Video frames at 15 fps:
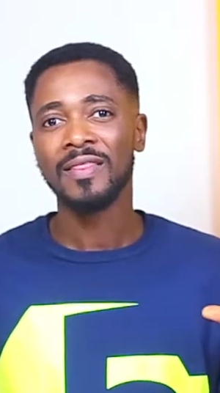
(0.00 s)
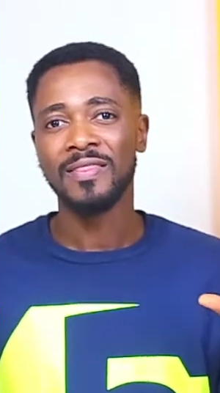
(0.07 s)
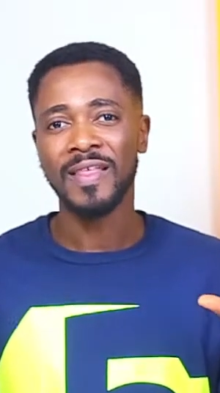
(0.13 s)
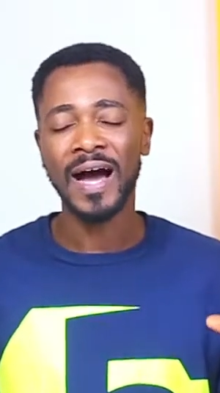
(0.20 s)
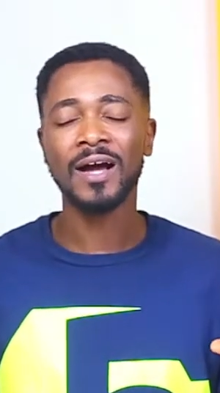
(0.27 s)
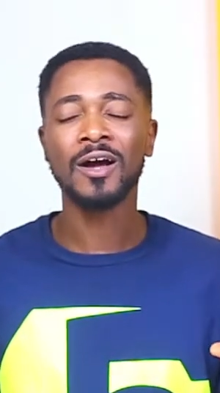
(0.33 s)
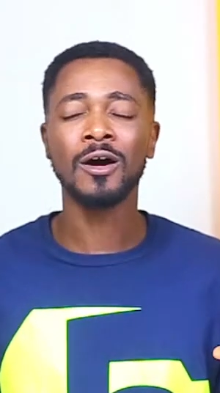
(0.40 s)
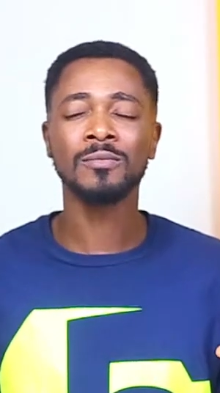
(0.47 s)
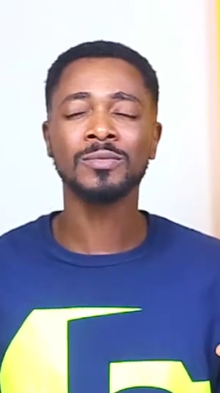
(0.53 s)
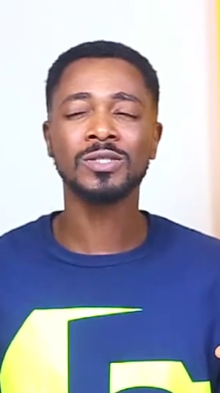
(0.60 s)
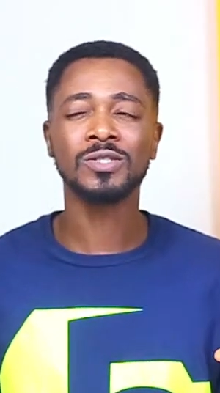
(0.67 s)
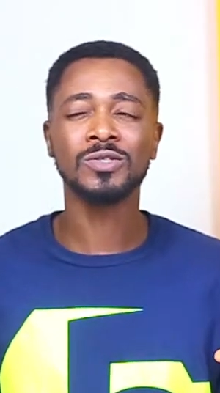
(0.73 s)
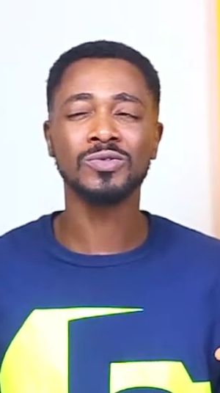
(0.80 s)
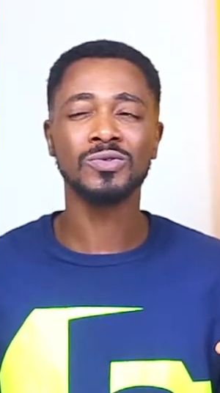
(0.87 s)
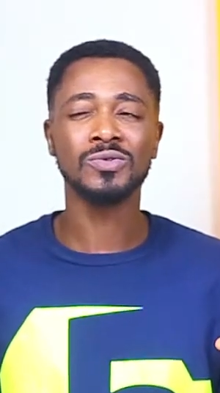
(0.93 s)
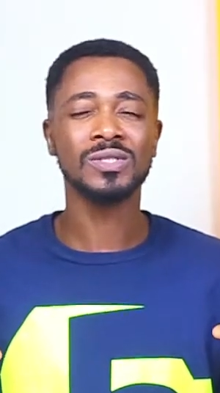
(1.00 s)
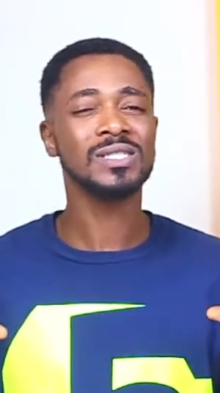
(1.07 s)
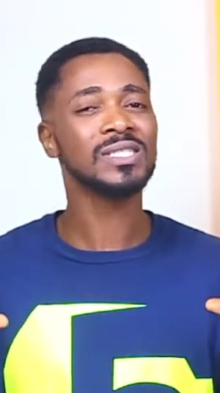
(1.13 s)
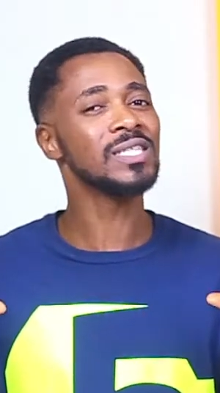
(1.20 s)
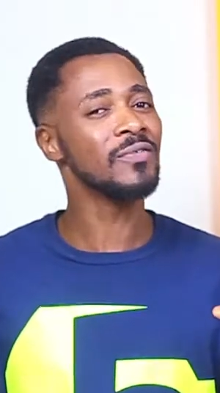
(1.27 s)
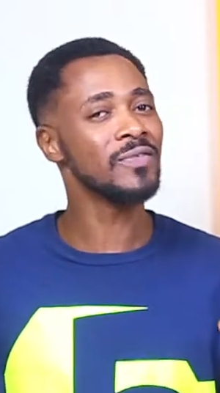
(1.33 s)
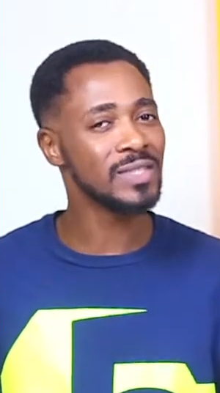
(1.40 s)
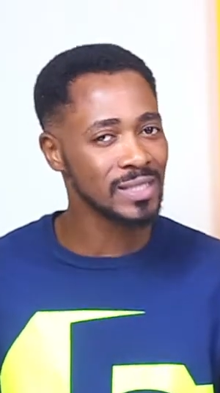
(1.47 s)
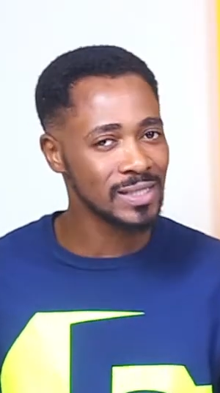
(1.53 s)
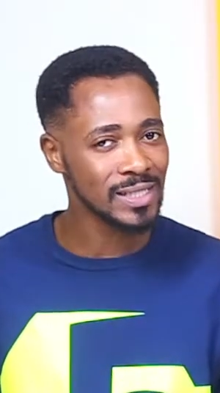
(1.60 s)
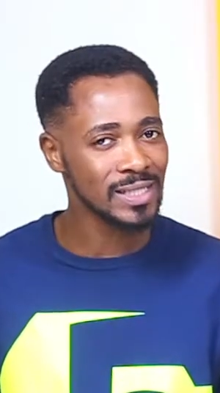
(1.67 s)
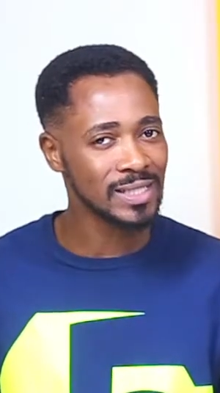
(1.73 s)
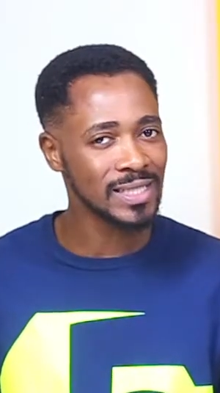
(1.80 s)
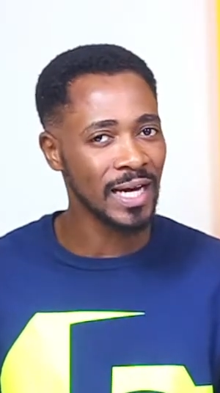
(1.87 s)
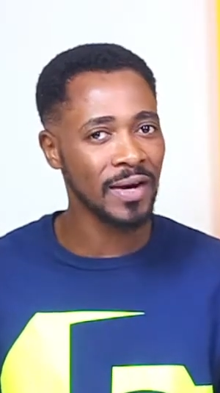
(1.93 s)
that comes to
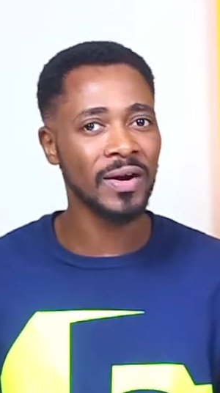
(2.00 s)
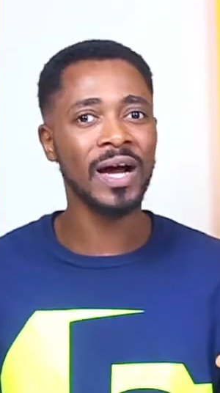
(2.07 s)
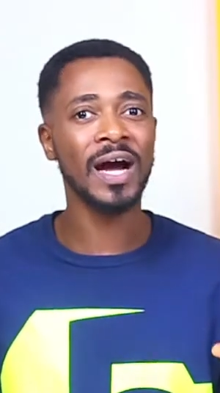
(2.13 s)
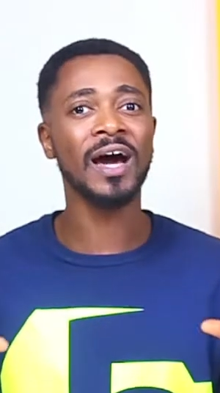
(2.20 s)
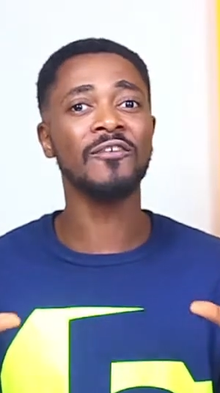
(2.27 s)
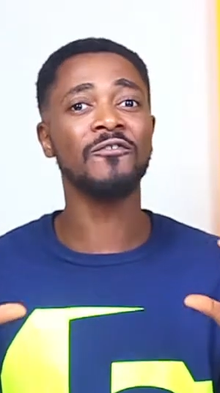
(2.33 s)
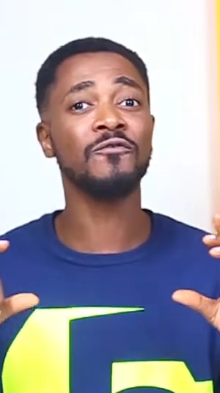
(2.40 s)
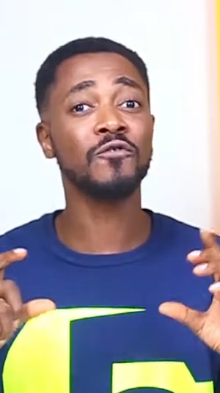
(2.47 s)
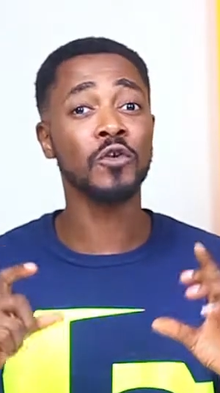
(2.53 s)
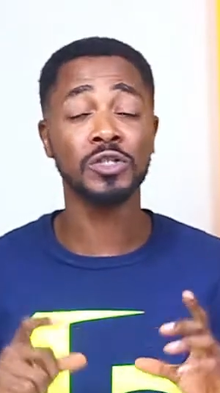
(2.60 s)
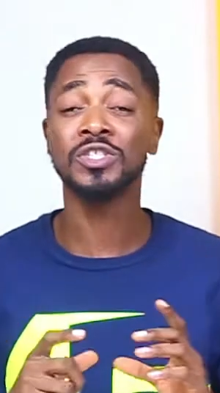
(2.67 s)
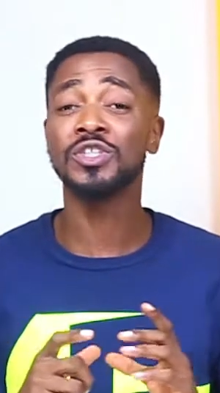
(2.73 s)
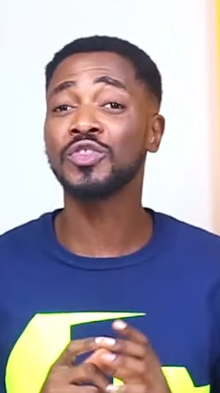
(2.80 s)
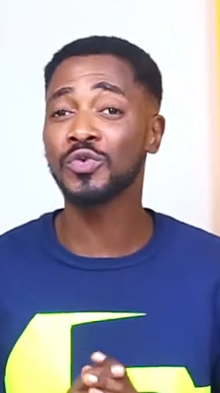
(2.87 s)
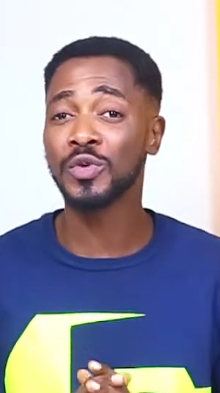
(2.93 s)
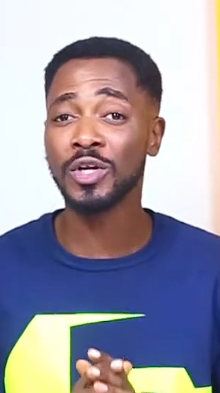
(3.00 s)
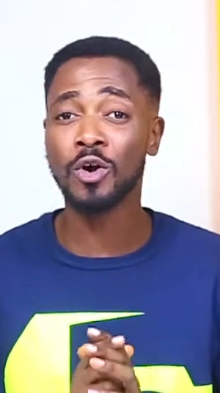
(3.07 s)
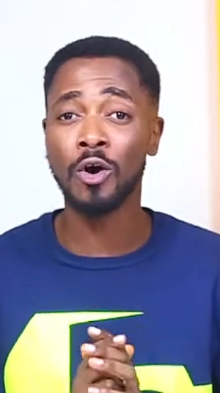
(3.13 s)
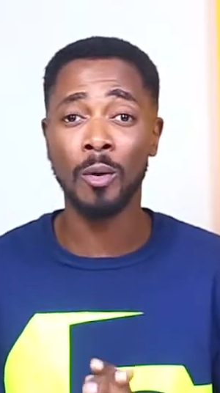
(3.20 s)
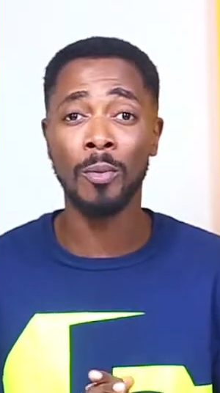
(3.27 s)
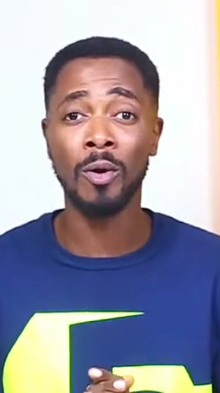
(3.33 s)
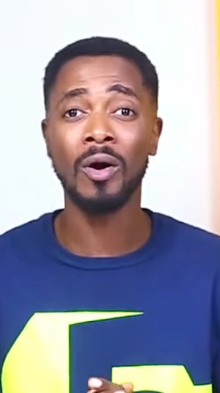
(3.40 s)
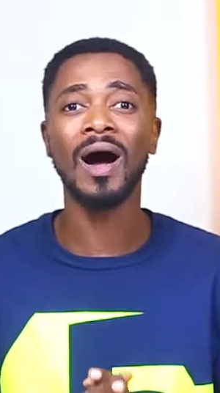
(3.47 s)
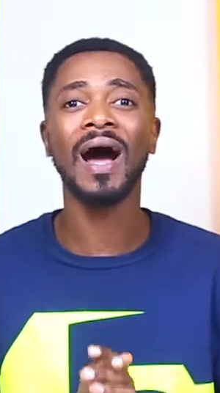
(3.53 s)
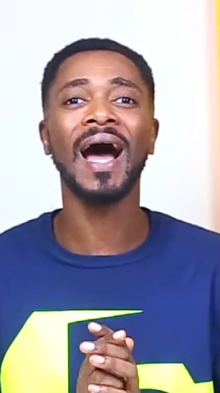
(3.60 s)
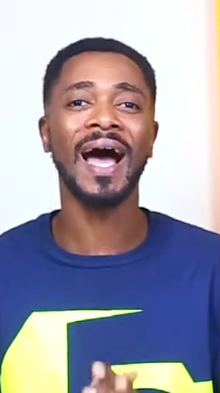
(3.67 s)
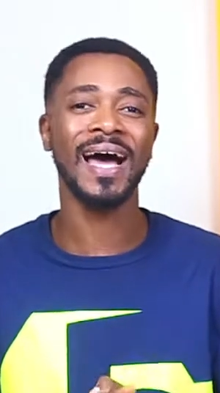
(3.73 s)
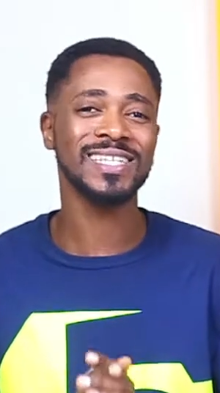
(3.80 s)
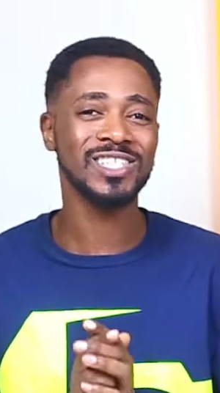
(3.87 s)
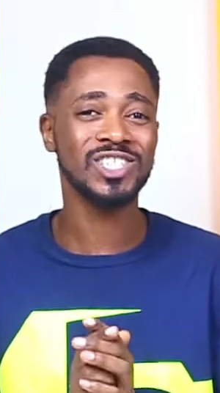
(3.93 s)
76 Naira and 43 kobo
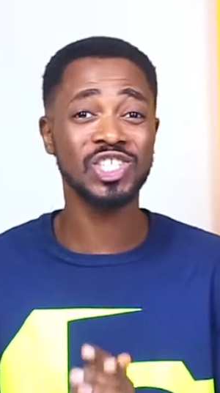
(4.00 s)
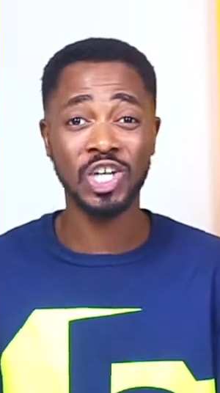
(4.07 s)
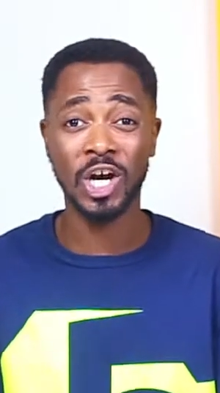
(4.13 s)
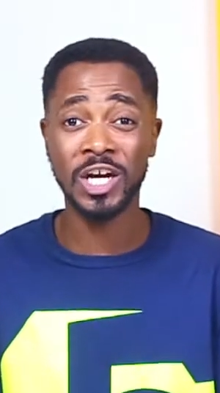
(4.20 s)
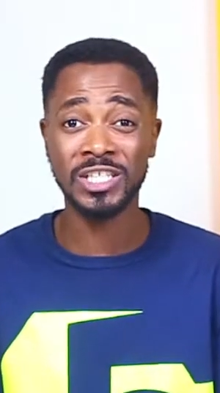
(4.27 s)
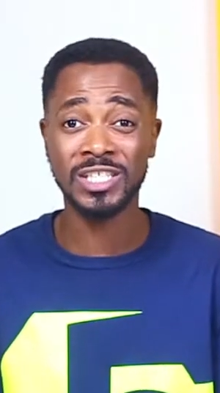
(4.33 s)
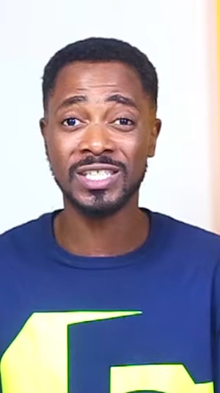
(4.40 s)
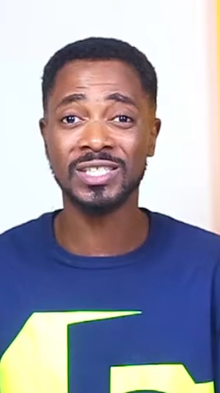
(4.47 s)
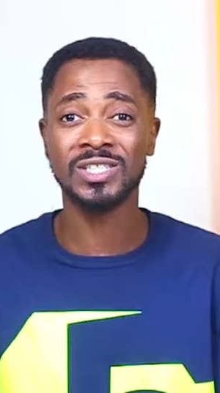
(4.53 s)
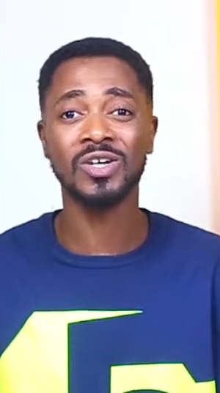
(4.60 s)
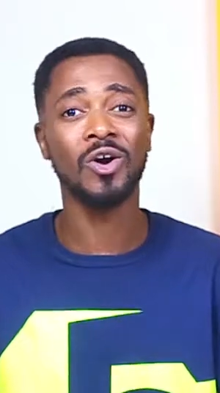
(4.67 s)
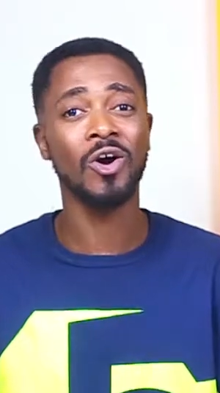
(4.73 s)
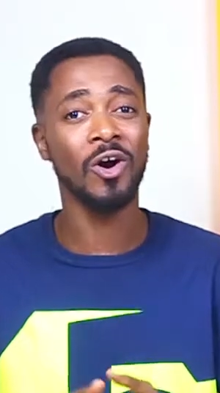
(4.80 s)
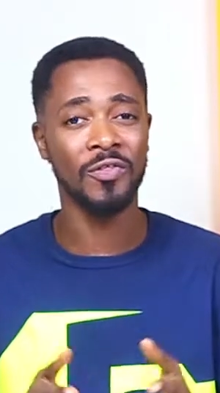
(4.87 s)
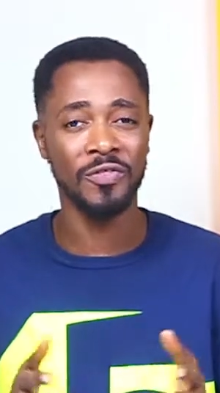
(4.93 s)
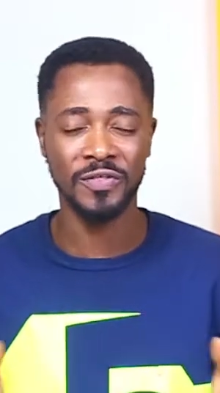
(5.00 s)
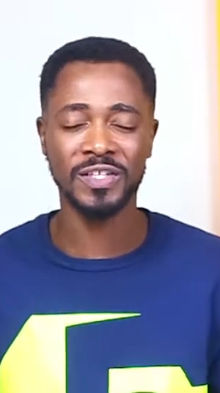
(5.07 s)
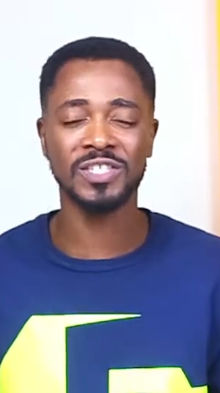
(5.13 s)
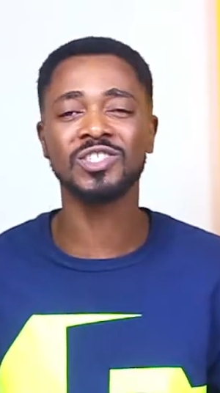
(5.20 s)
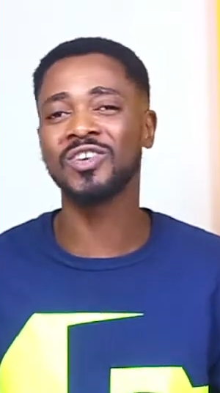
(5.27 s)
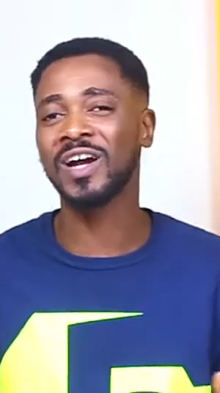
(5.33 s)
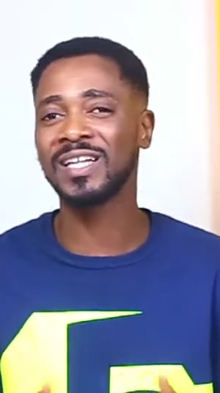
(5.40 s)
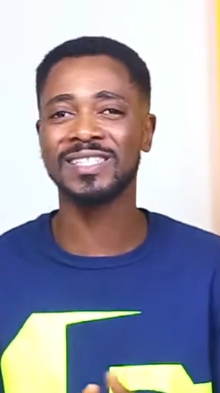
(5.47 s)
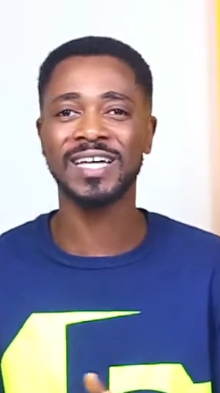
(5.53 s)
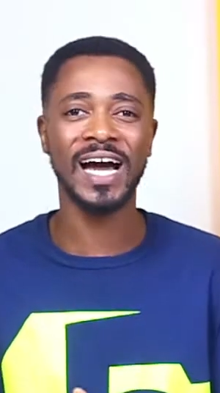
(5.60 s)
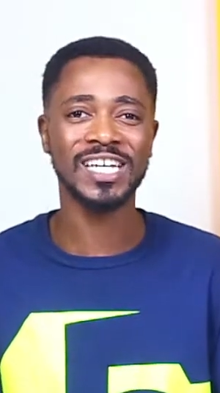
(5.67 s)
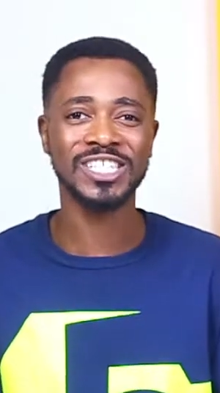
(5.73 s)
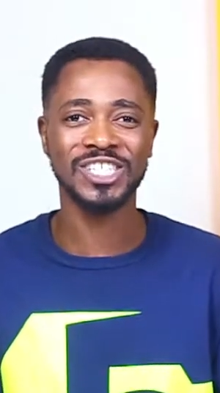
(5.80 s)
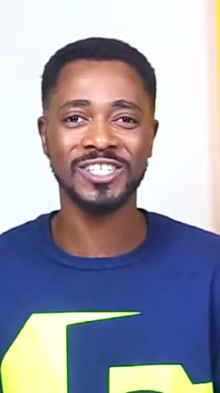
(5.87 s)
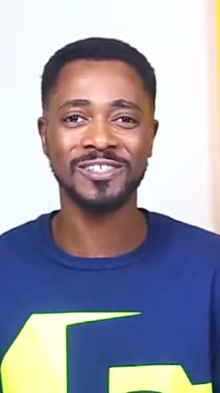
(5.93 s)
as charges on this
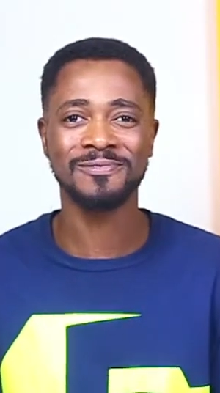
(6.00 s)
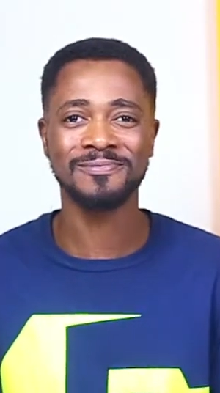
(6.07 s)
transaction.